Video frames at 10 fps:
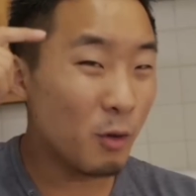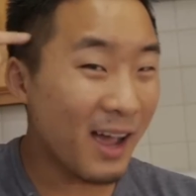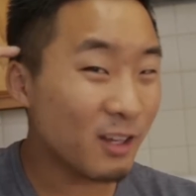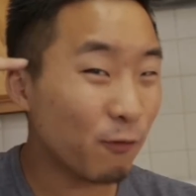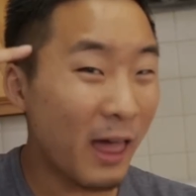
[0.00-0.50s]
you
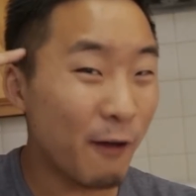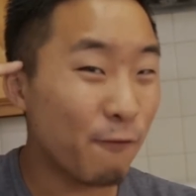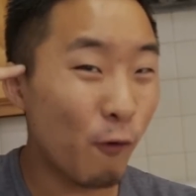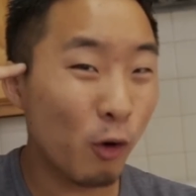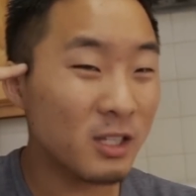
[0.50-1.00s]
ask for
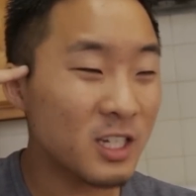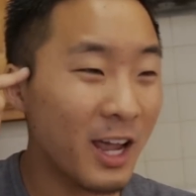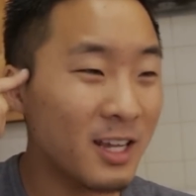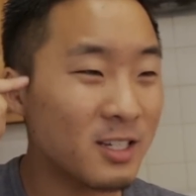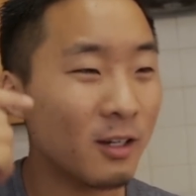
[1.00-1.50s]
that fourth
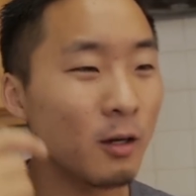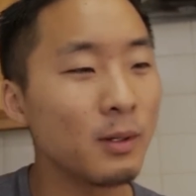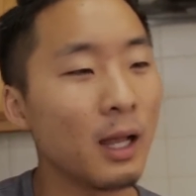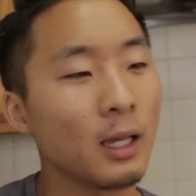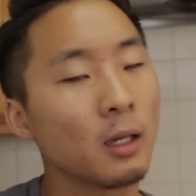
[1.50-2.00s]
change, they're gonna
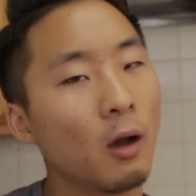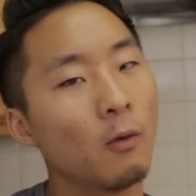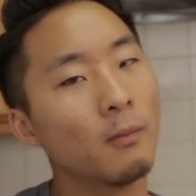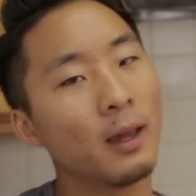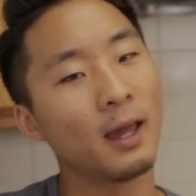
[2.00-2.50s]
be like,
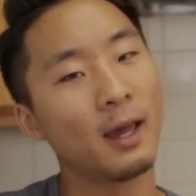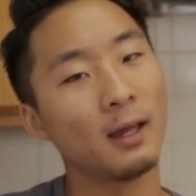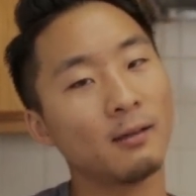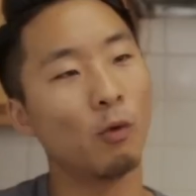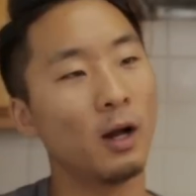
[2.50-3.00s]
yo
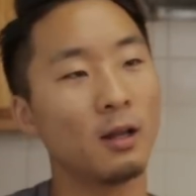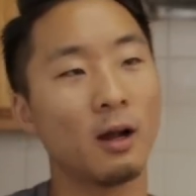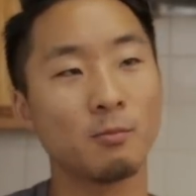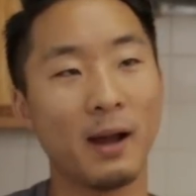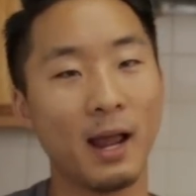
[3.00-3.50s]
man, what,
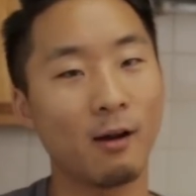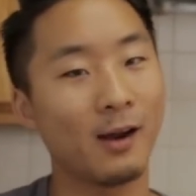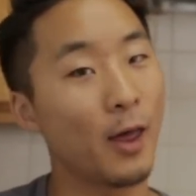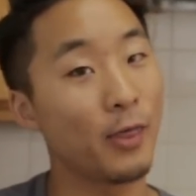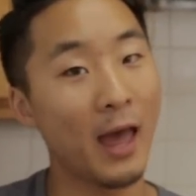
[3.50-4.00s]
is my
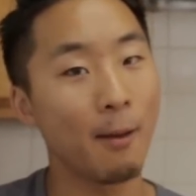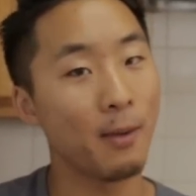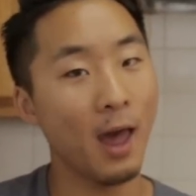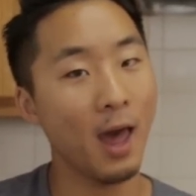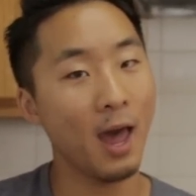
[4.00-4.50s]
haircut that
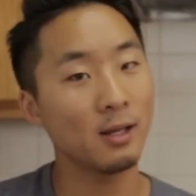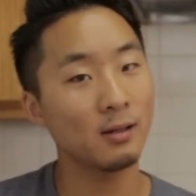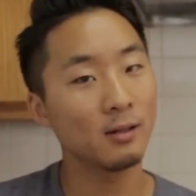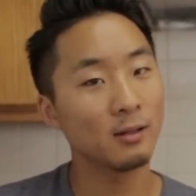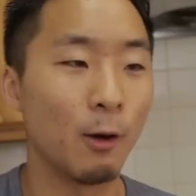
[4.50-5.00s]

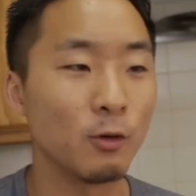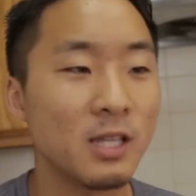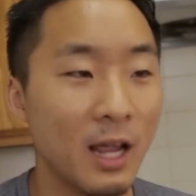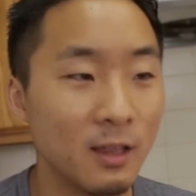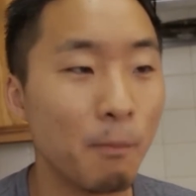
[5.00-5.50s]
bad? I will
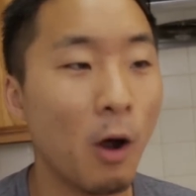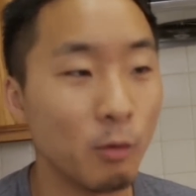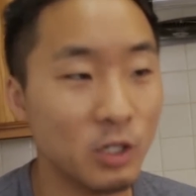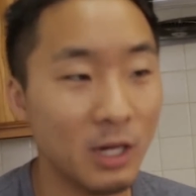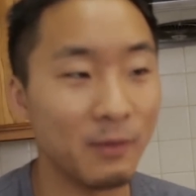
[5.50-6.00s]
say in the
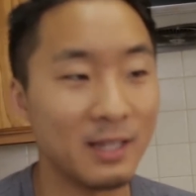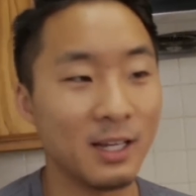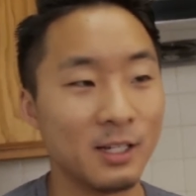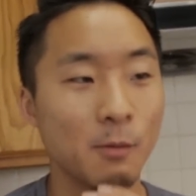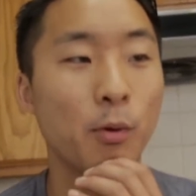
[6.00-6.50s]
barbershop, that's like some